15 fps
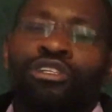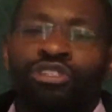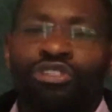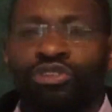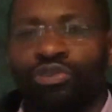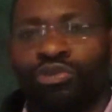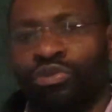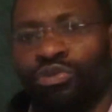
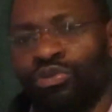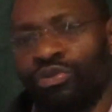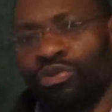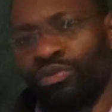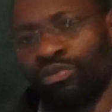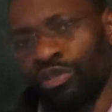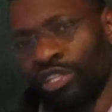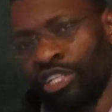
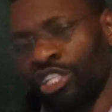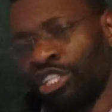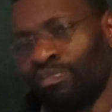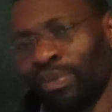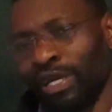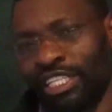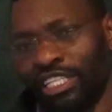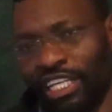So
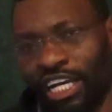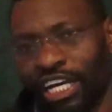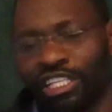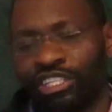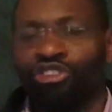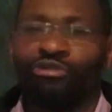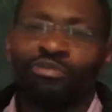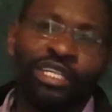each party
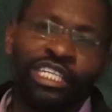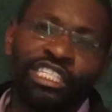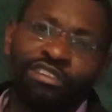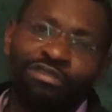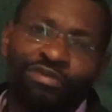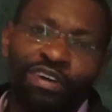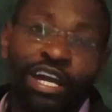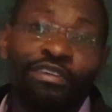has
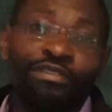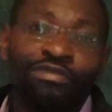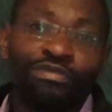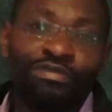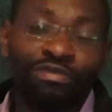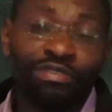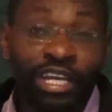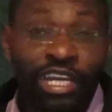nominated
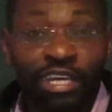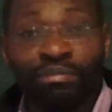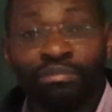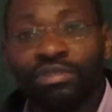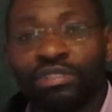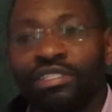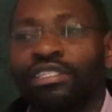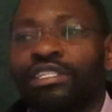five
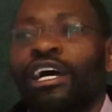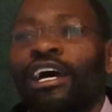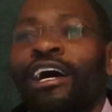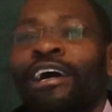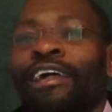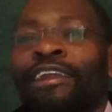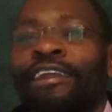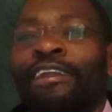names
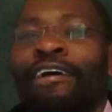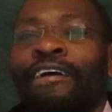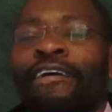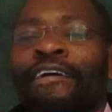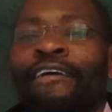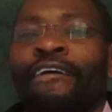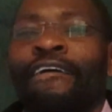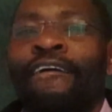and
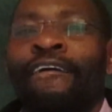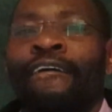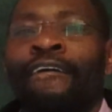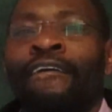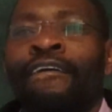uh,